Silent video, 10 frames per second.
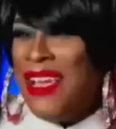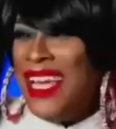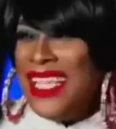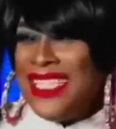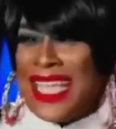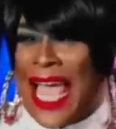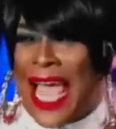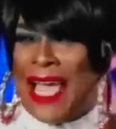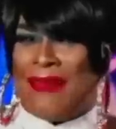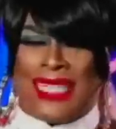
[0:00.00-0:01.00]
mean, it's
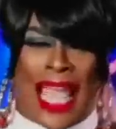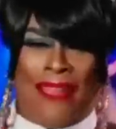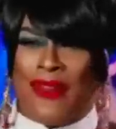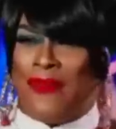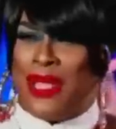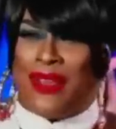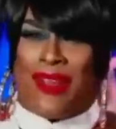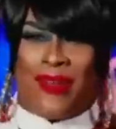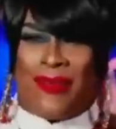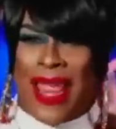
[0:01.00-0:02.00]
time. It's time for a big
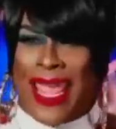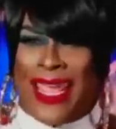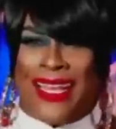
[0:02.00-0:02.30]
girl to reign,